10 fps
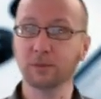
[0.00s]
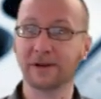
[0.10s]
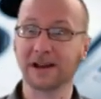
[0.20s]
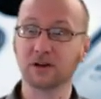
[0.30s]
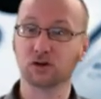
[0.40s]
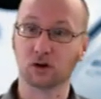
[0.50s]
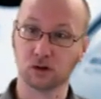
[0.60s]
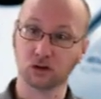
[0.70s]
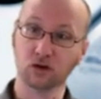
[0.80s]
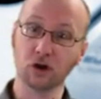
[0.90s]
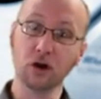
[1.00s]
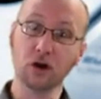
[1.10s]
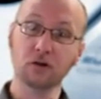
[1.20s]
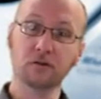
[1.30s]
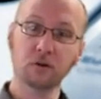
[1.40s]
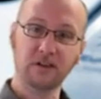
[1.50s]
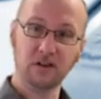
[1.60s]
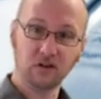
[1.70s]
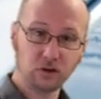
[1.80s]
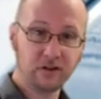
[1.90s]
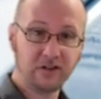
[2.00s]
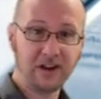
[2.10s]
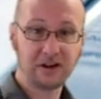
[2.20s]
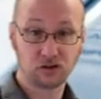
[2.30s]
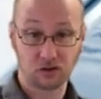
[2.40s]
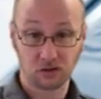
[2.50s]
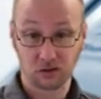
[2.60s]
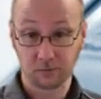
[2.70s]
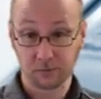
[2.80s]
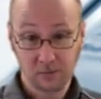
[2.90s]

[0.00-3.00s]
bank charges for these transactions.